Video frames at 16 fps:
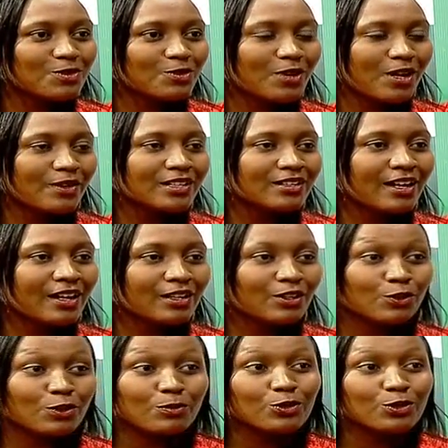so our
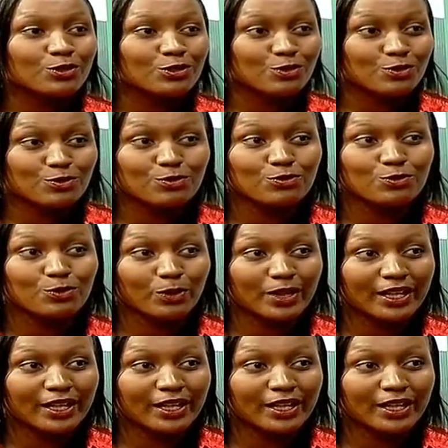economy continues to do well.